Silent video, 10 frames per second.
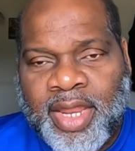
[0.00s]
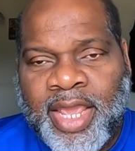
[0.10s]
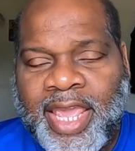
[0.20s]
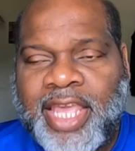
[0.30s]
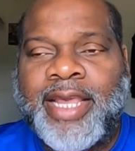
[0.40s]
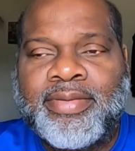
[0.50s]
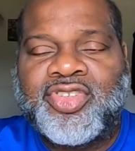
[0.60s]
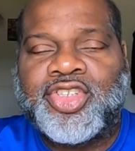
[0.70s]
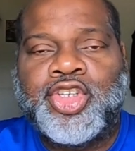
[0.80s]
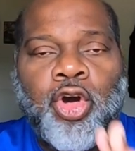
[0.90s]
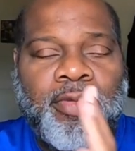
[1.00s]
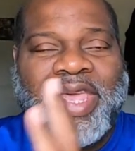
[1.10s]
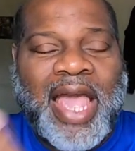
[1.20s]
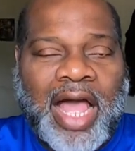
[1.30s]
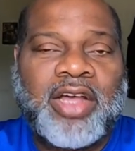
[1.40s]
he keeps showing
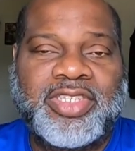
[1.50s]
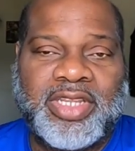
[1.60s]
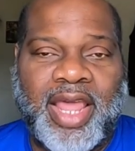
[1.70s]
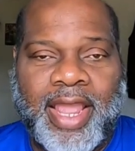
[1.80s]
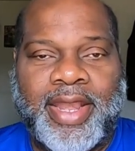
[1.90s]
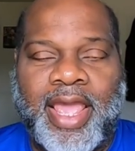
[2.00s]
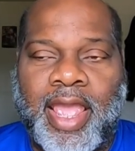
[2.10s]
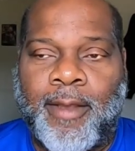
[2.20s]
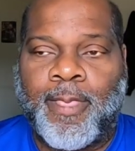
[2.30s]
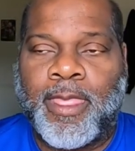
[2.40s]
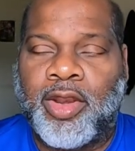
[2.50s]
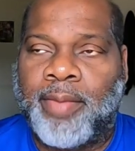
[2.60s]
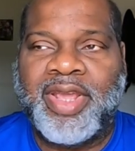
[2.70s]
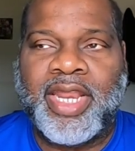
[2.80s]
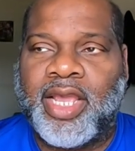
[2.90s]
me houses like that. You
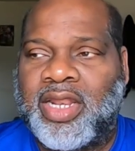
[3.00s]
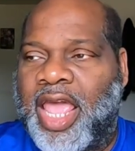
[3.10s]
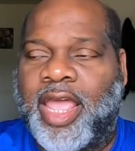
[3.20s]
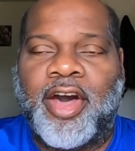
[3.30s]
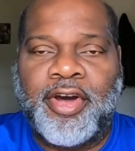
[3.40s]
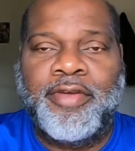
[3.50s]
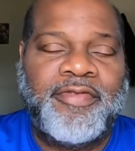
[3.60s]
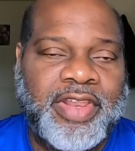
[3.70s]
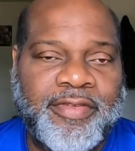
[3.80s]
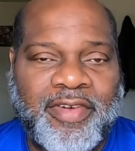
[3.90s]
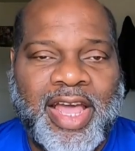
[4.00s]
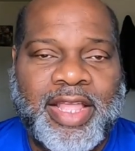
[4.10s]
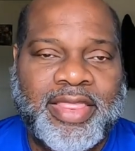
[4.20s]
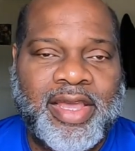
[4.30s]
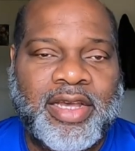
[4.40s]
know, I mean, they like
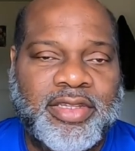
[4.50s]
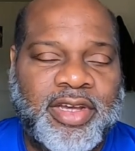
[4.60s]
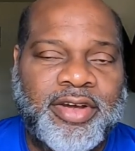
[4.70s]
155,000,